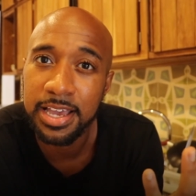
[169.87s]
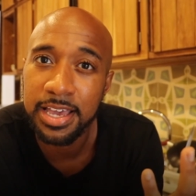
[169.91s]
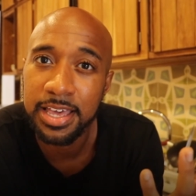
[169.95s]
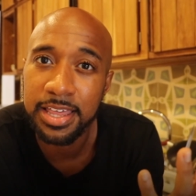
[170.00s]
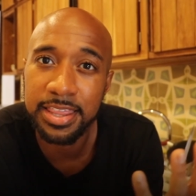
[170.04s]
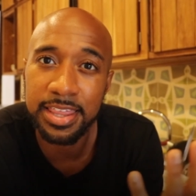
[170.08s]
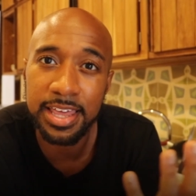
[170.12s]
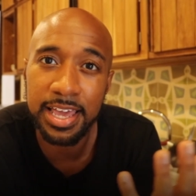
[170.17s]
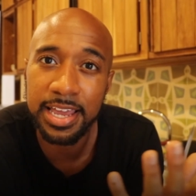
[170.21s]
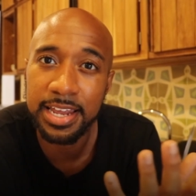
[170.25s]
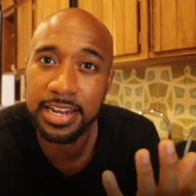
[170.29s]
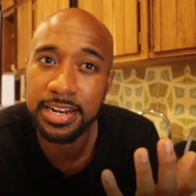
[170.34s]

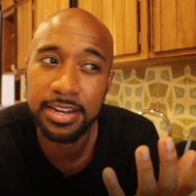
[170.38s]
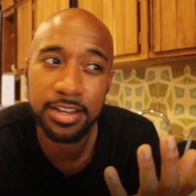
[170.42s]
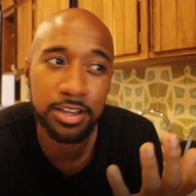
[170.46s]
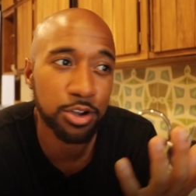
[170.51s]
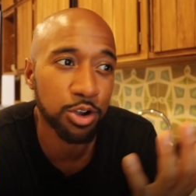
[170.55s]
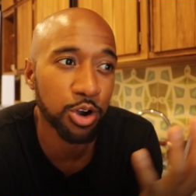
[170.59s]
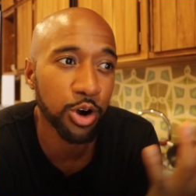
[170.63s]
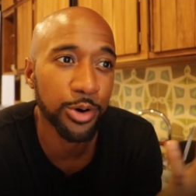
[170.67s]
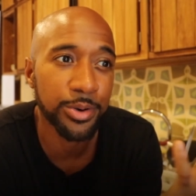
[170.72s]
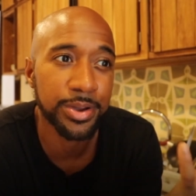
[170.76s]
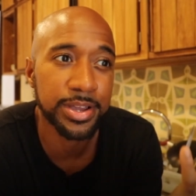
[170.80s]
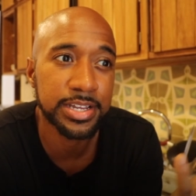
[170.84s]
than
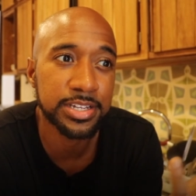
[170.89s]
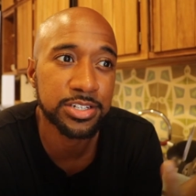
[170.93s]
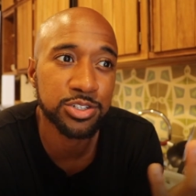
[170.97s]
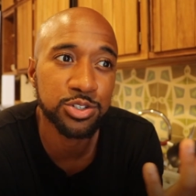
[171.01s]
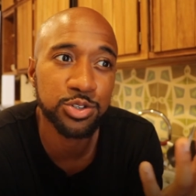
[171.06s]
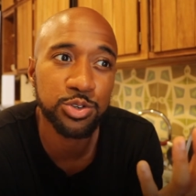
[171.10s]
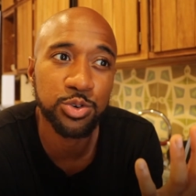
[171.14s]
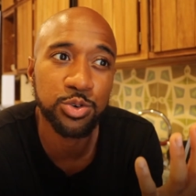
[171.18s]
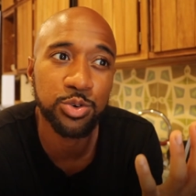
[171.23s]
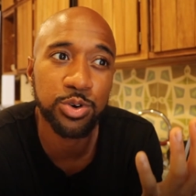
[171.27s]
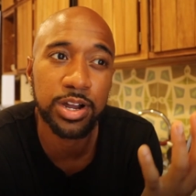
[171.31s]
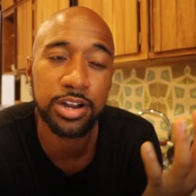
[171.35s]
going
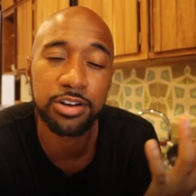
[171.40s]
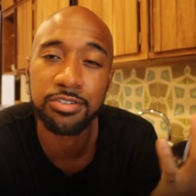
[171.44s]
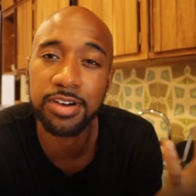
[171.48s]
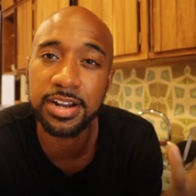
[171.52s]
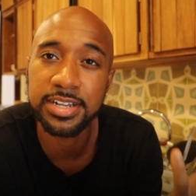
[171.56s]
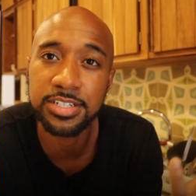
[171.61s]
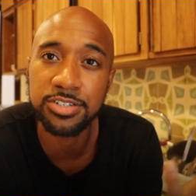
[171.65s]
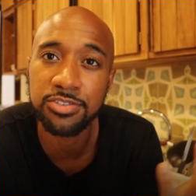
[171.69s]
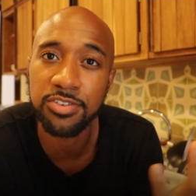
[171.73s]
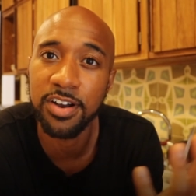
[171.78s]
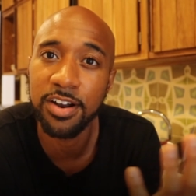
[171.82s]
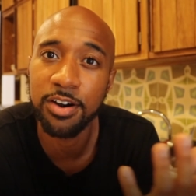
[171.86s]
to a
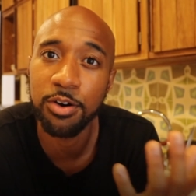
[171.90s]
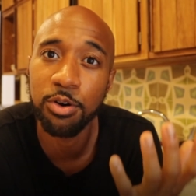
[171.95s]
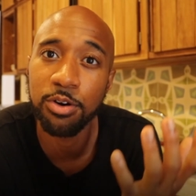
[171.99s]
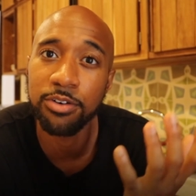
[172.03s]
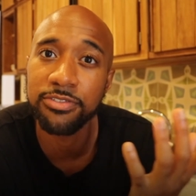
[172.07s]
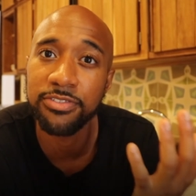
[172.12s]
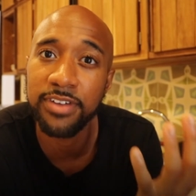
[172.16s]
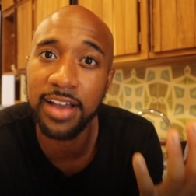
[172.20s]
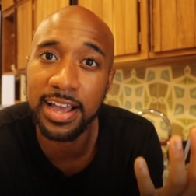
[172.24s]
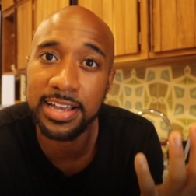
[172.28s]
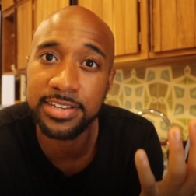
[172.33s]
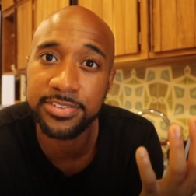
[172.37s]
restaurant or
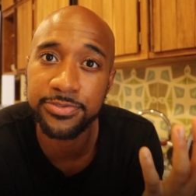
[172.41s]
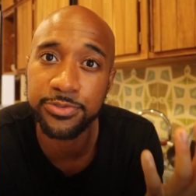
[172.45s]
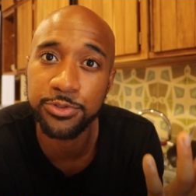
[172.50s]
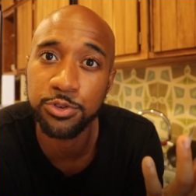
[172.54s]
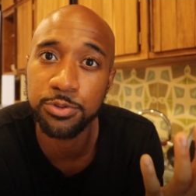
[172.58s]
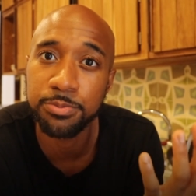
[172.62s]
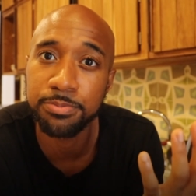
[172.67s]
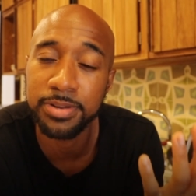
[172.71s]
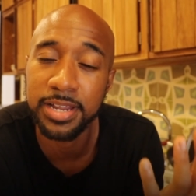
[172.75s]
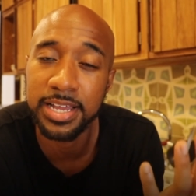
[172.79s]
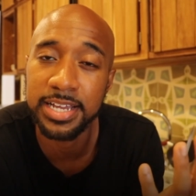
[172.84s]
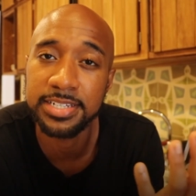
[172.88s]
fast
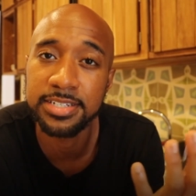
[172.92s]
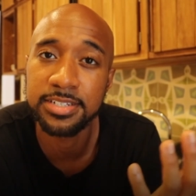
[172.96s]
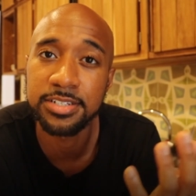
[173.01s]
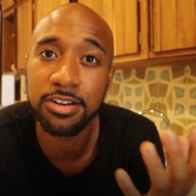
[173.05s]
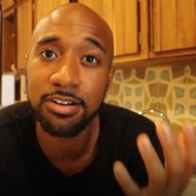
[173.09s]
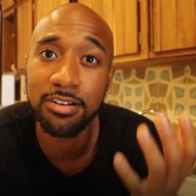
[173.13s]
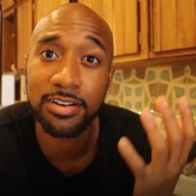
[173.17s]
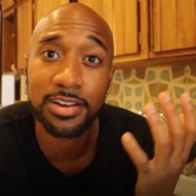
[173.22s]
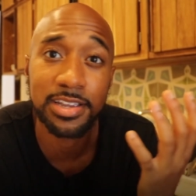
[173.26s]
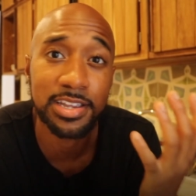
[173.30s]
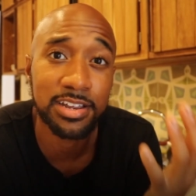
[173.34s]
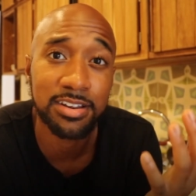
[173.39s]
food place
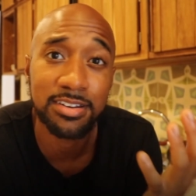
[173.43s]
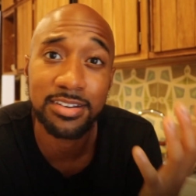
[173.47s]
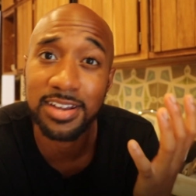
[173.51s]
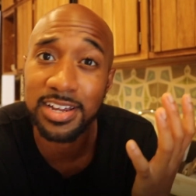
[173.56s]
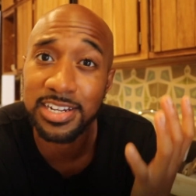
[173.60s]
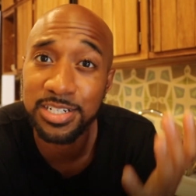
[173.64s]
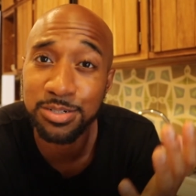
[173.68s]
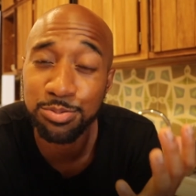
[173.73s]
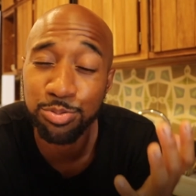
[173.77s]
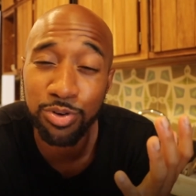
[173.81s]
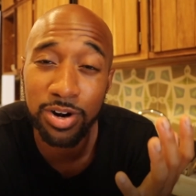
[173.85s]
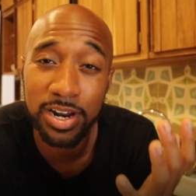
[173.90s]
during your
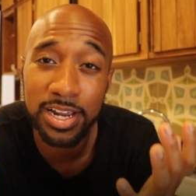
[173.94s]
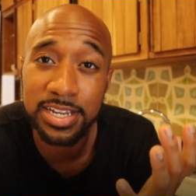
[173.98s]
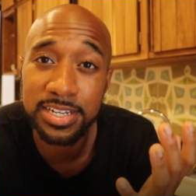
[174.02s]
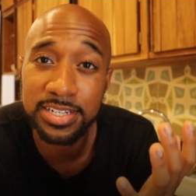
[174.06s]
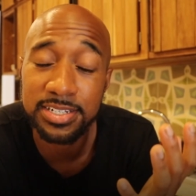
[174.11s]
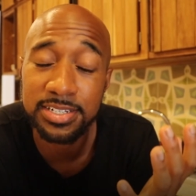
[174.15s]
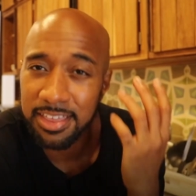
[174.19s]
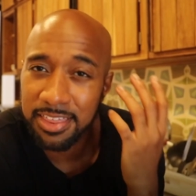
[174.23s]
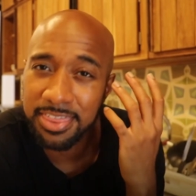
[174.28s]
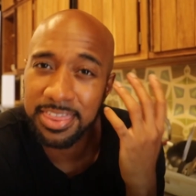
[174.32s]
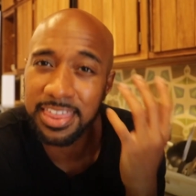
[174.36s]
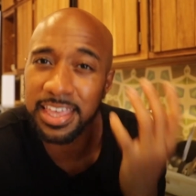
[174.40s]
lunch
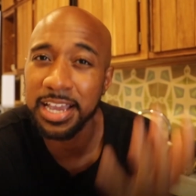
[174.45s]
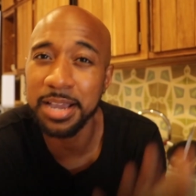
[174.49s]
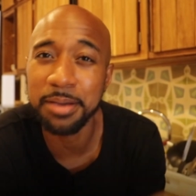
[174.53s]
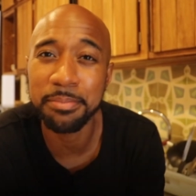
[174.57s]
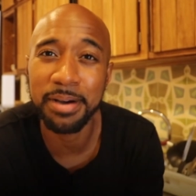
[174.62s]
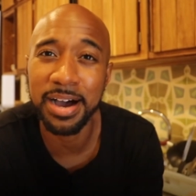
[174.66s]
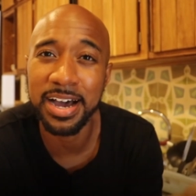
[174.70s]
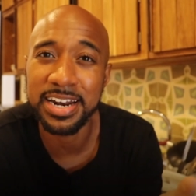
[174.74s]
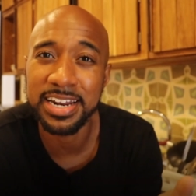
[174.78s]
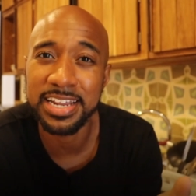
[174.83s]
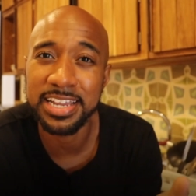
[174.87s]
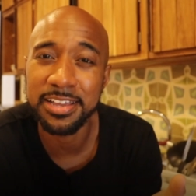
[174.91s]
breaks. Think
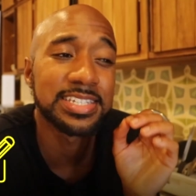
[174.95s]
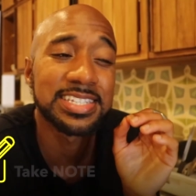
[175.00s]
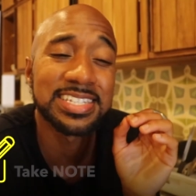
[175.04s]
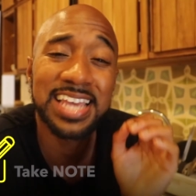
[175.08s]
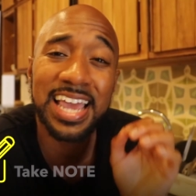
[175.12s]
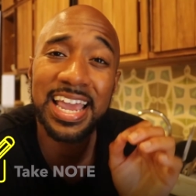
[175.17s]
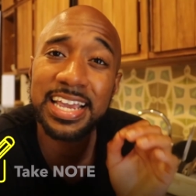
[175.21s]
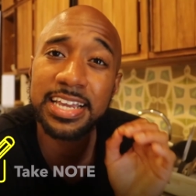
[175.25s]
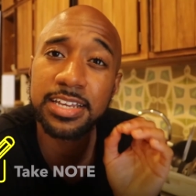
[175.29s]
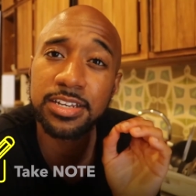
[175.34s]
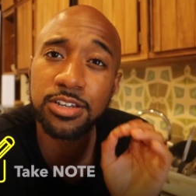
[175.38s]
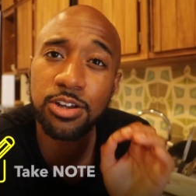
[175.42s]
about it.
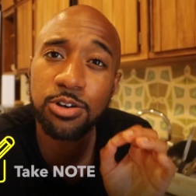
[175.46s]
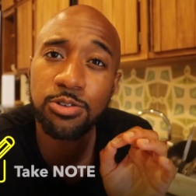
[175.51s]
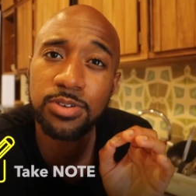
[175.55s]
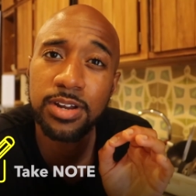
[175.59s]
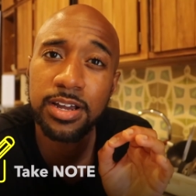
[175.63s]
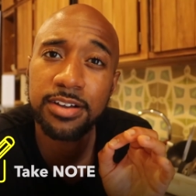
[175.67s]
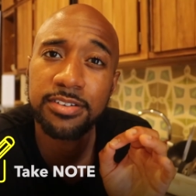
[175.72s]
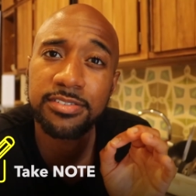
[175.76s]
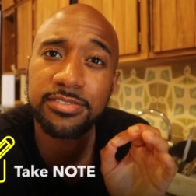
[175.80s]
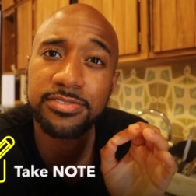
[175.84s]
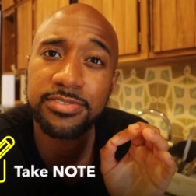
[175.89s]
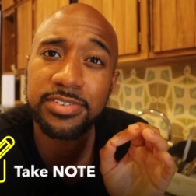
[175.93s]
Take note
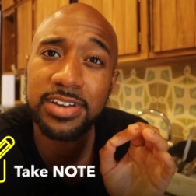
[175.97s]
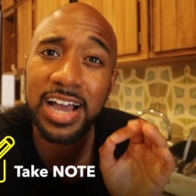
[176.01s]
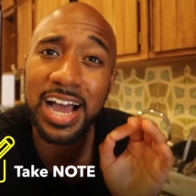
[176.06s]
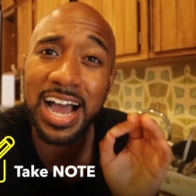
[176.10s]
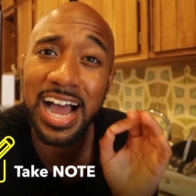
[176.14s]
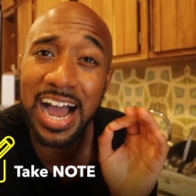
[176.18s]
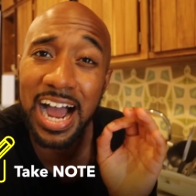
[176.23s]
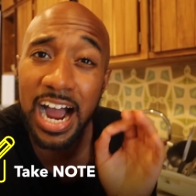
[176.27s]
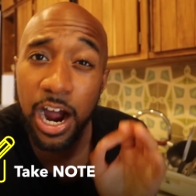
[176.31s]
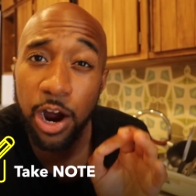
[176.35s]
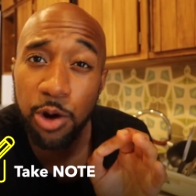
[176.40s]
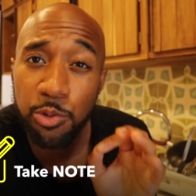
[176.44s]
of
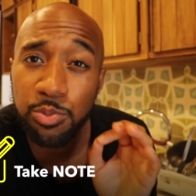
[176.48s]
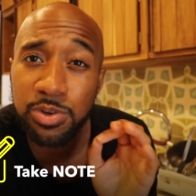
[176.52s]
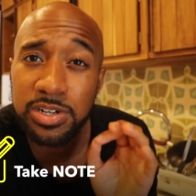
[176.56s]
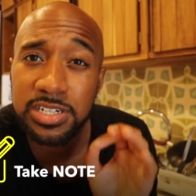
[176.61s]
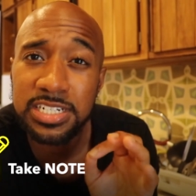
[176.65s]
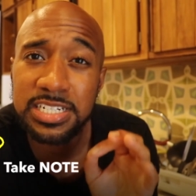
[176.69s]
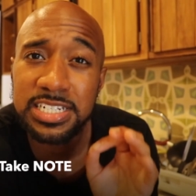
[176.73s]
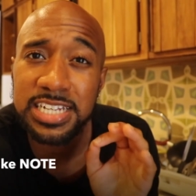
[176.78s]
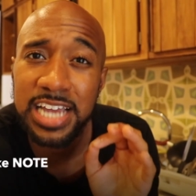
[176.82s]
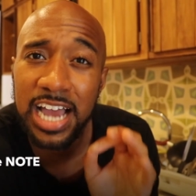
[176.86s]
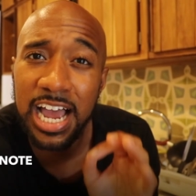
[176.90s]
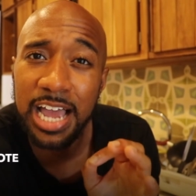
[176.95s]
how
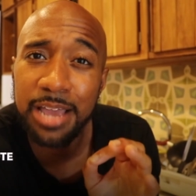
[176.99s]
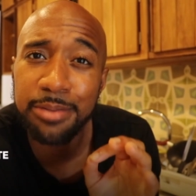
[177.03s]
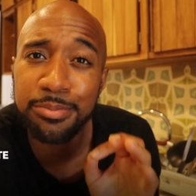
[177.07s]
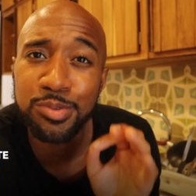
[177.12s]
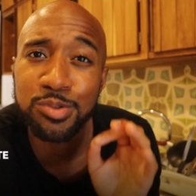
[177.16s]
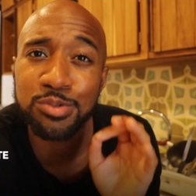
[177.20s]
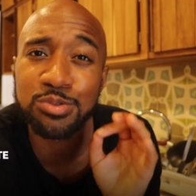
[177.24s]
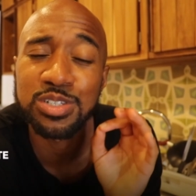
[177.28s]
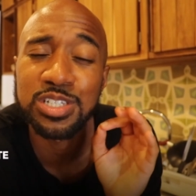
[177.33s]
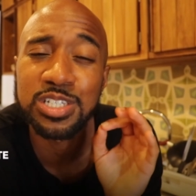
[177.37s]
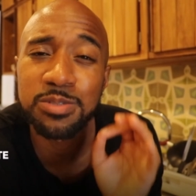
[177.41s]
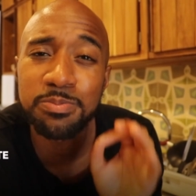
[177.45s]
much time
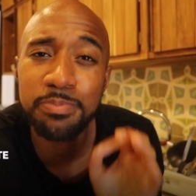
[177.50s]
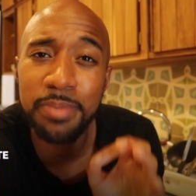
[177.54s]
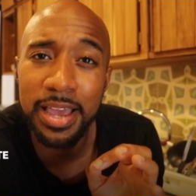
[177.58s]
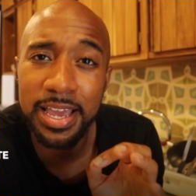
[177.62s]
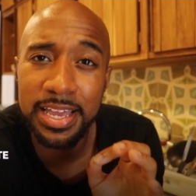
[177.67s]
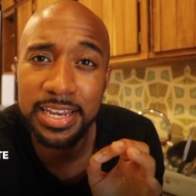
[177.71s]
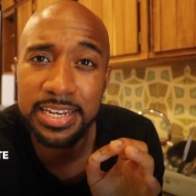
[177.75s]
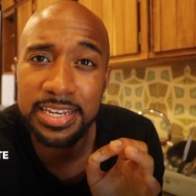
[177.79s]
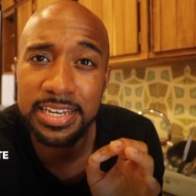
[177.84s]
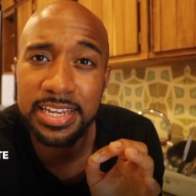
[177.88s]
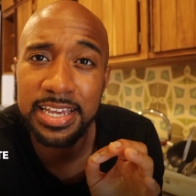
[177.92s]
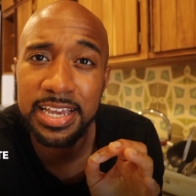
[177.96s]
you
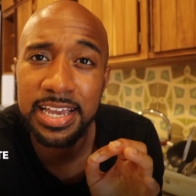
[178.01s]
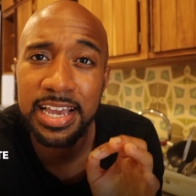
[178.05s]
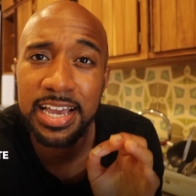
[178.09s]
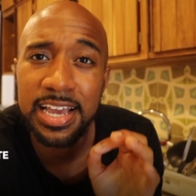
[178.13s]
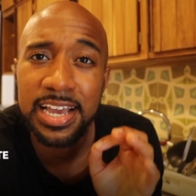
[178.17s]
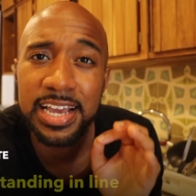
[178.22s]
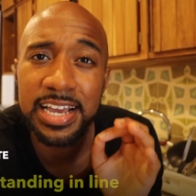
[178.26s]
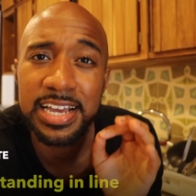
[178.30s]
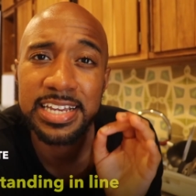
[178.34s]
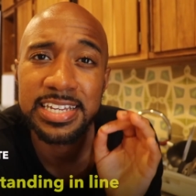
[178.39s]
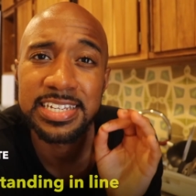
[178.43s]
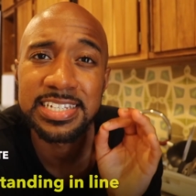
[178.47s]
spend
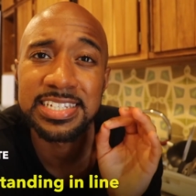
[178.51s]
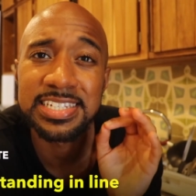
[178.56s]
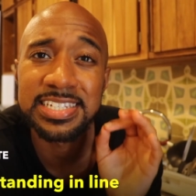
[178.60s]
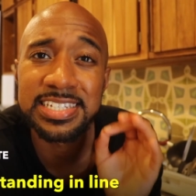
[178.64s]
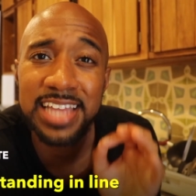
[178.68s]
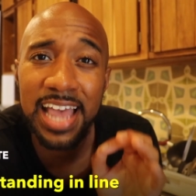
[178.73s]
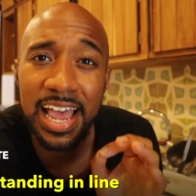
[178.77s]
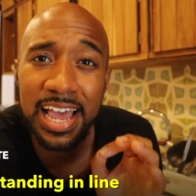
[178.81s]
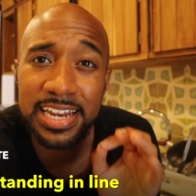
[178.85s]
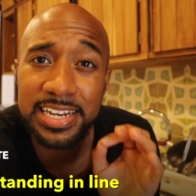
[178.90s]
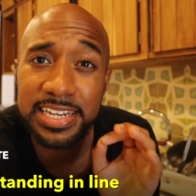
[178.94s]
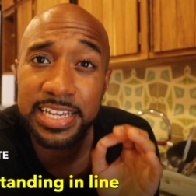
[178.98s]

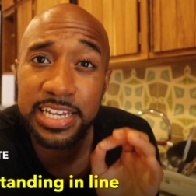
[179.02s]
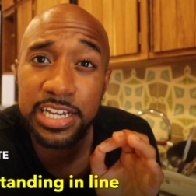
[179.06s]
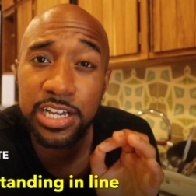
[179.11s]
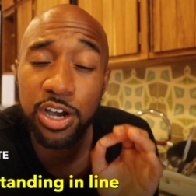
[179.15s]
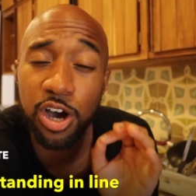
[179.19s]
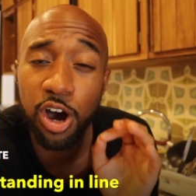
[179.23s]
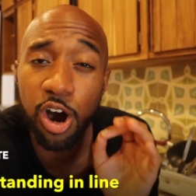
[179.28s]
standing